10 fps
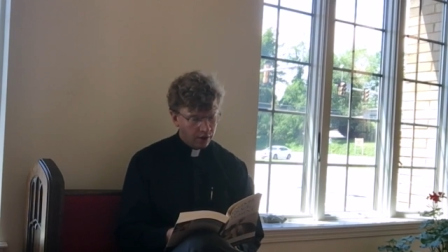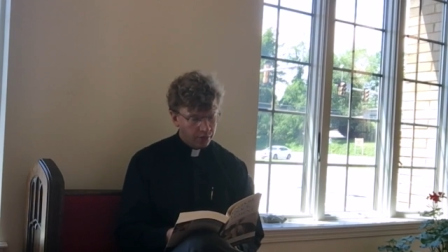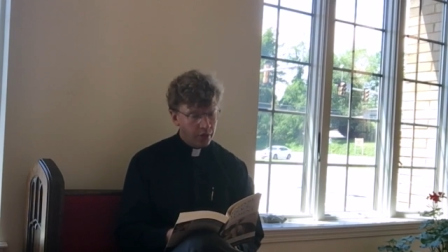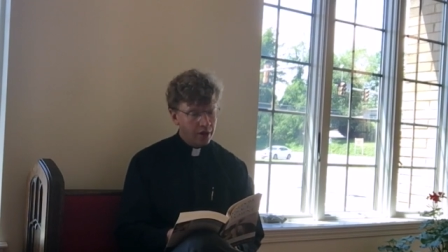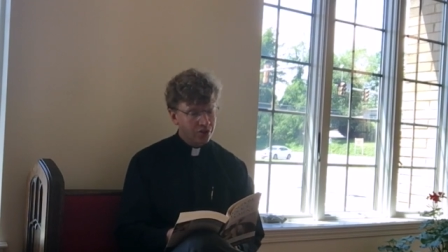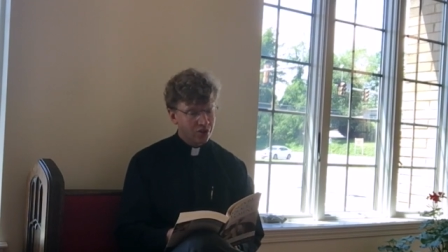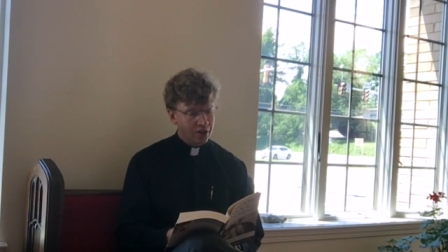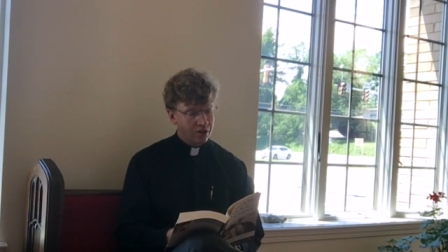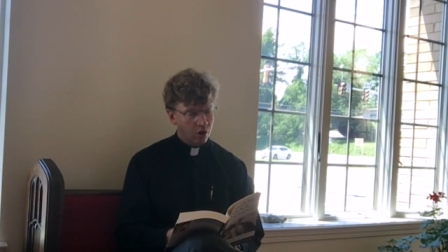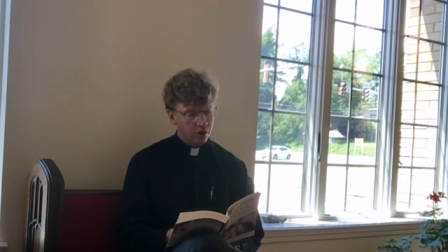Thus,
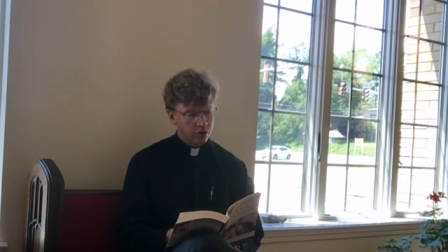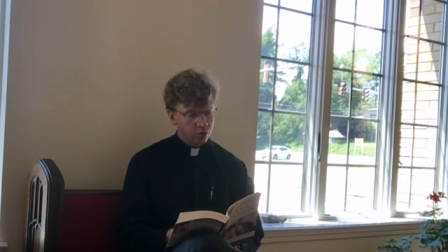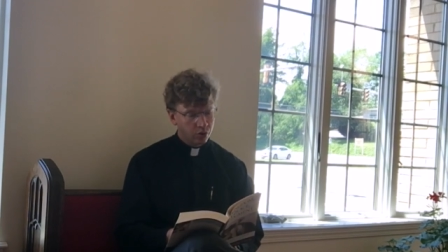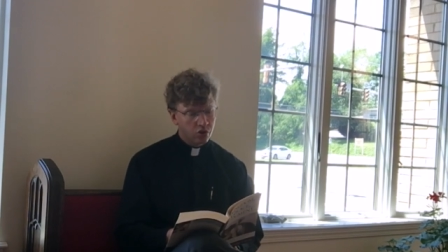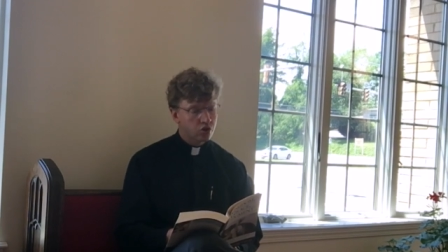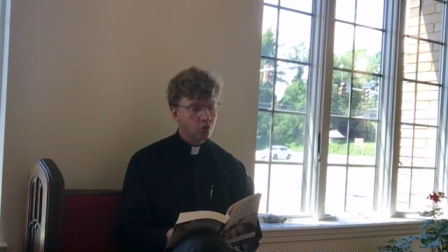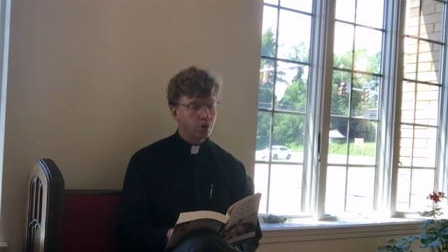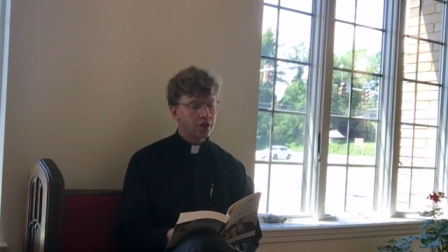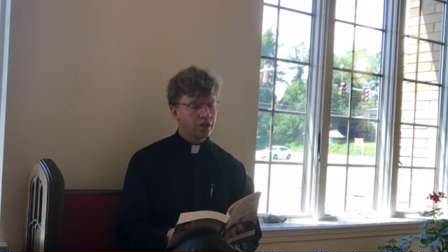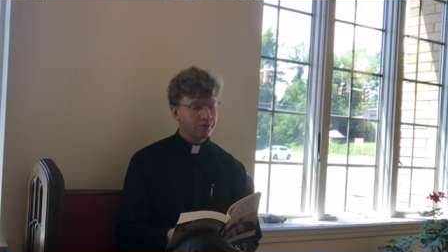they argue, the
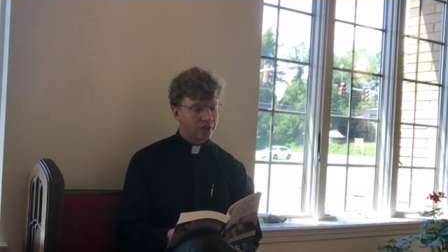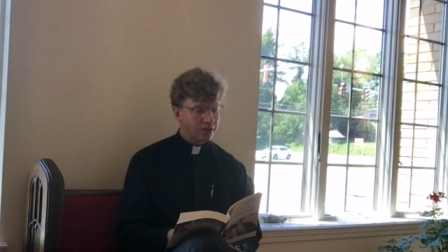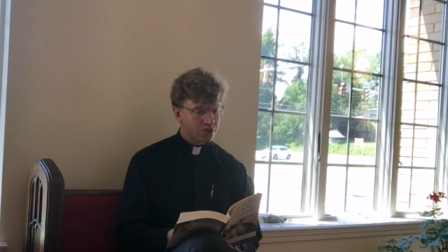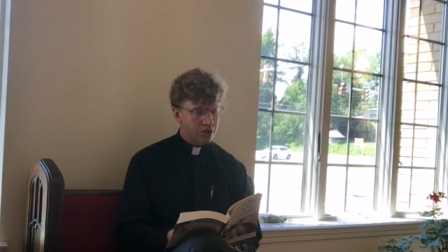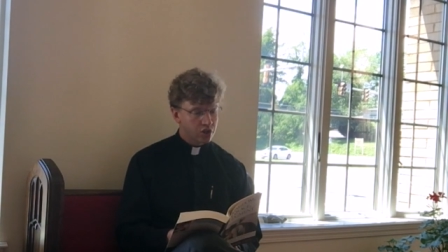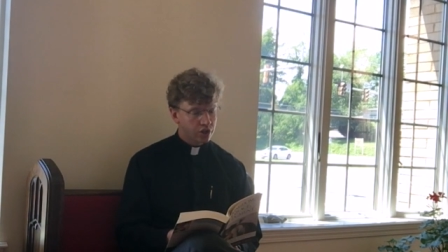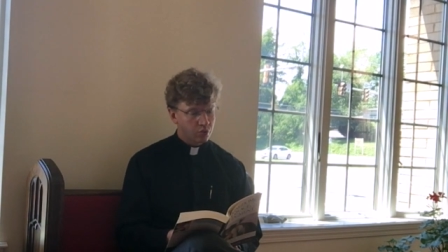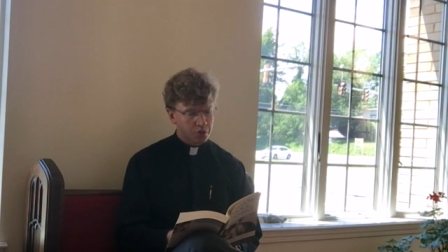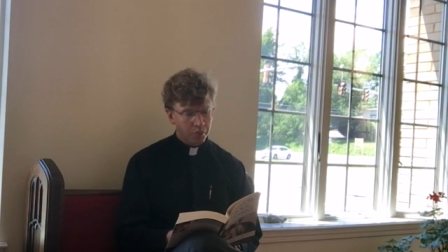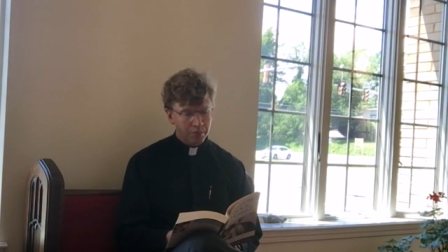story of the ascension
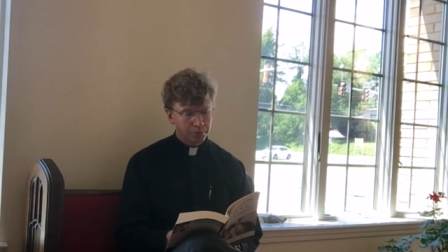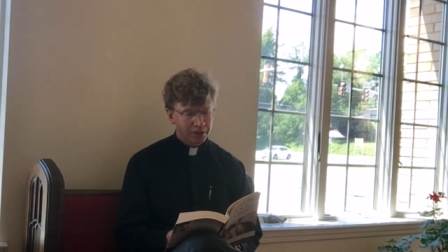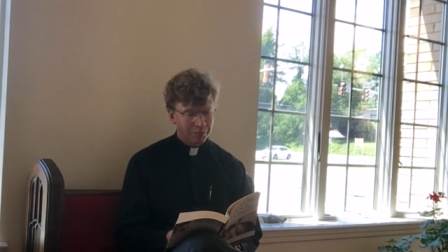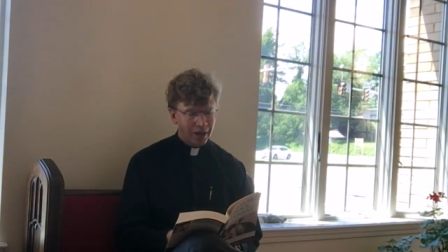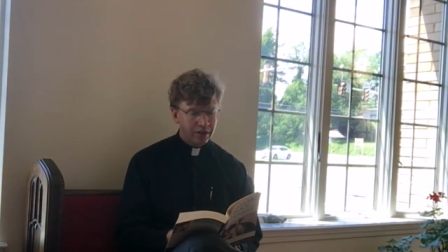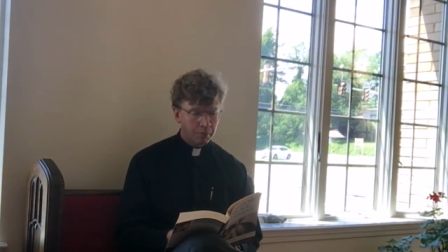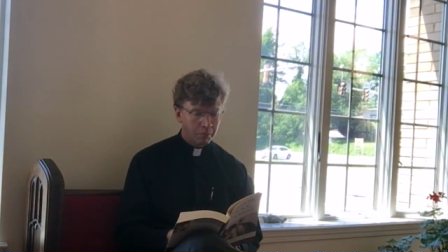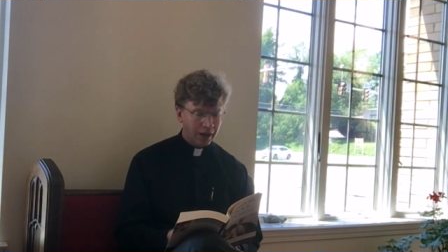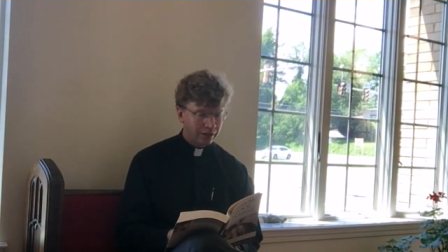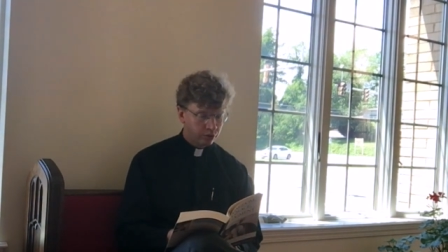was probably made up
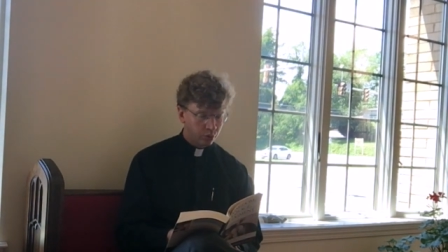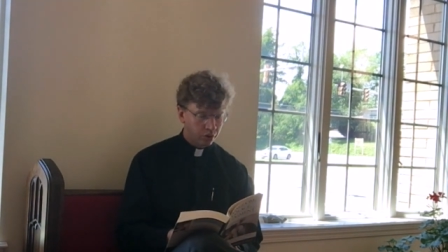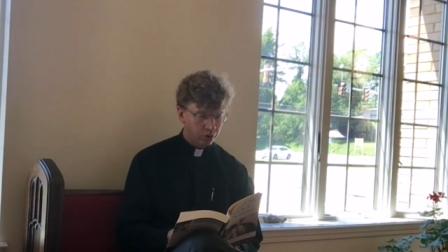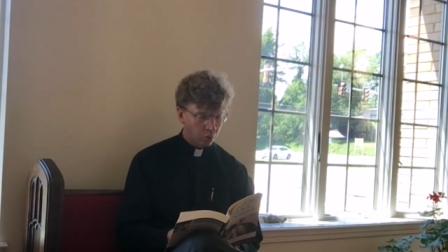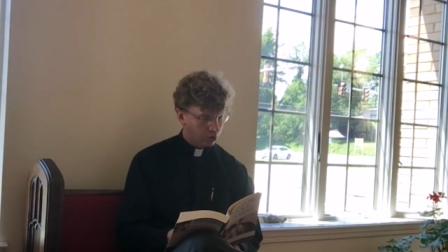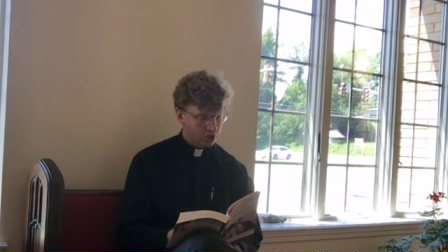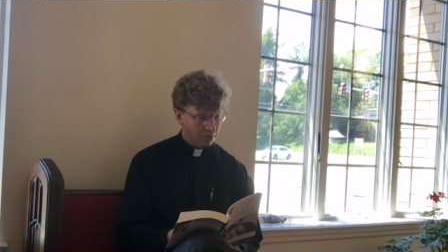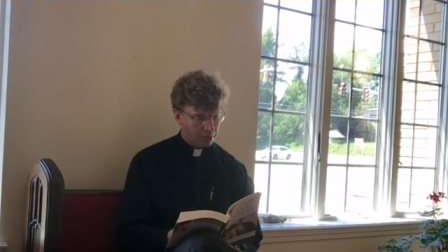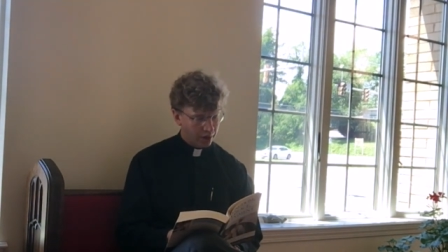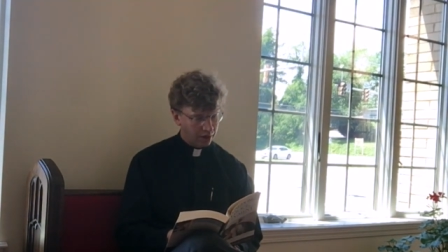by Luke or
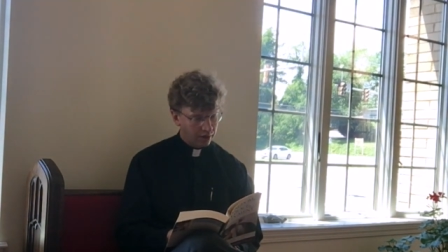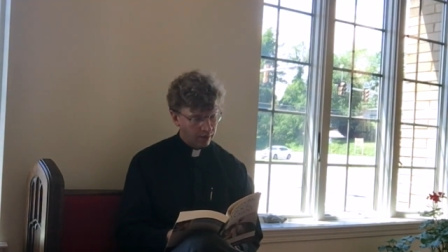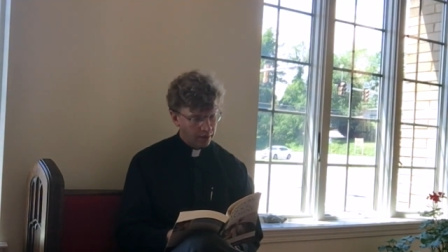somebody